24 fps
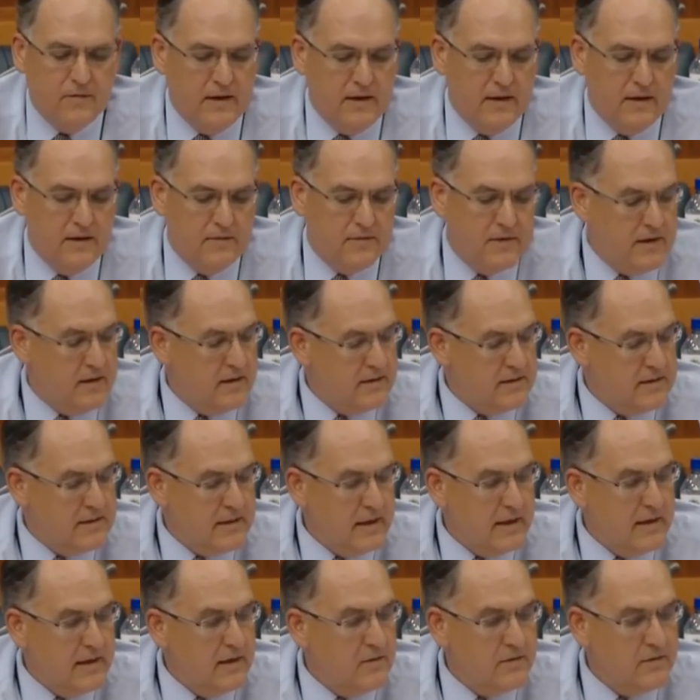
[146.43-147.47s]
and I've done a
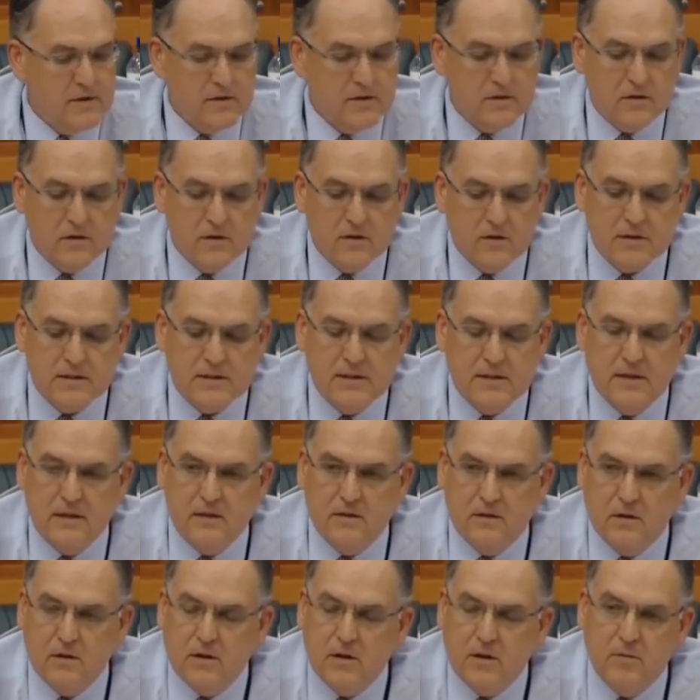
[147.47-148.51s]
study of the
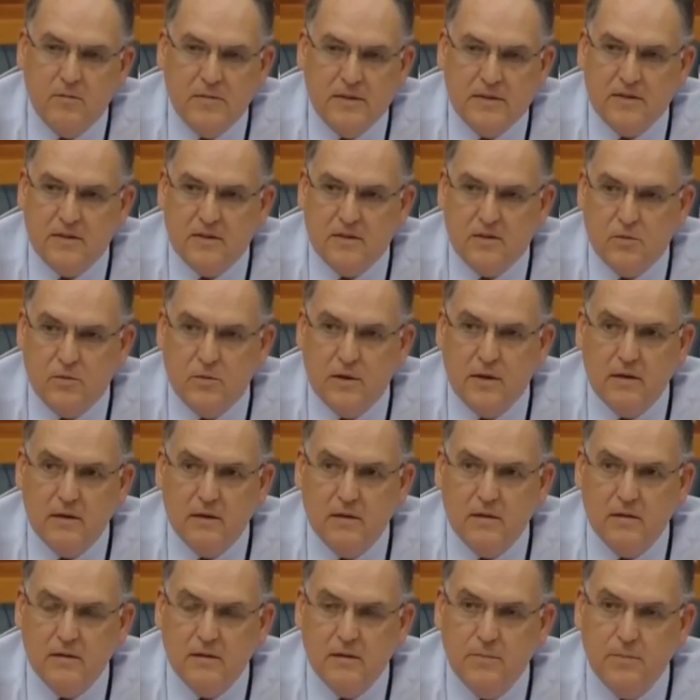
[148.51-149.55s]
Transnet documents as
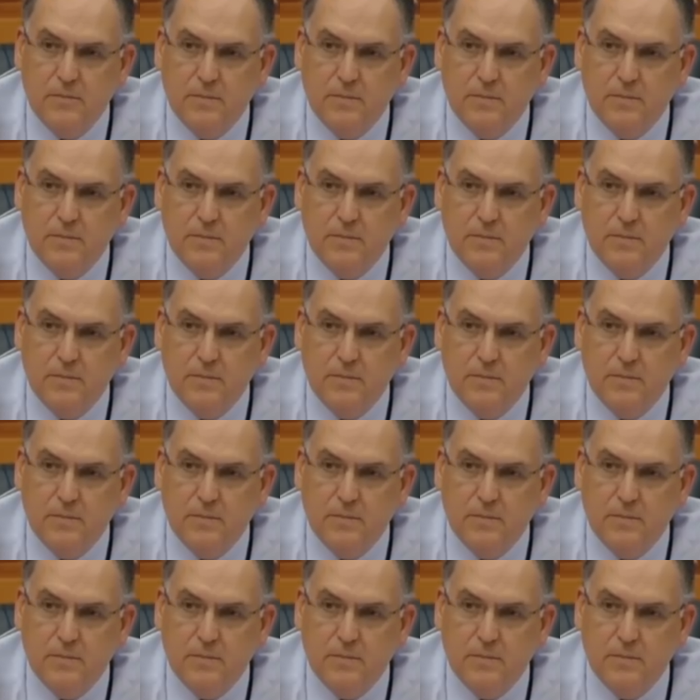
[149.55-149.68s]
well,